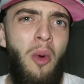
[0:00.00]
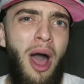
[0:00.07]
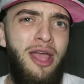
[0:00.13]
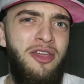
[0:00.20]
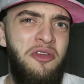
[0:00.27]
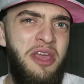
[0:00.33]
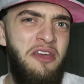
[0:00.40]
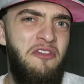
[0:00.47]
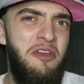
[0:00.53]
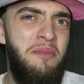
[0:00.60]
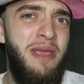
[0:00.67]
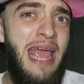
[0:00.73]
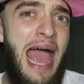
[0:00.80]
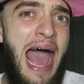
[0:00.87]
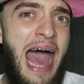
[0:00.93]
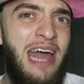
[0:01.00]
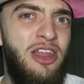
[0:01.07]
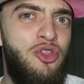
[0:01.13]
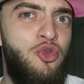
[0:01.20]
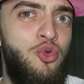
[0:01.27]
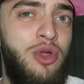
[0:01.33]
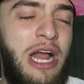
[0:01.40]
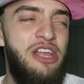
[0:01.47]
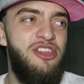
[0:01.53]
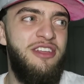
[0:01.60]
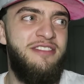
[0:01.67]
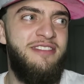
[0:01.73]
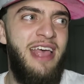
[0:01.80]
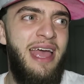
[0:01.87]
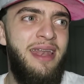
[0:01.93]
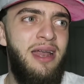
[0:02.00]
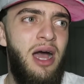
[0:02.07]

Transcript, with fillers: why are you giving me attitude? I just said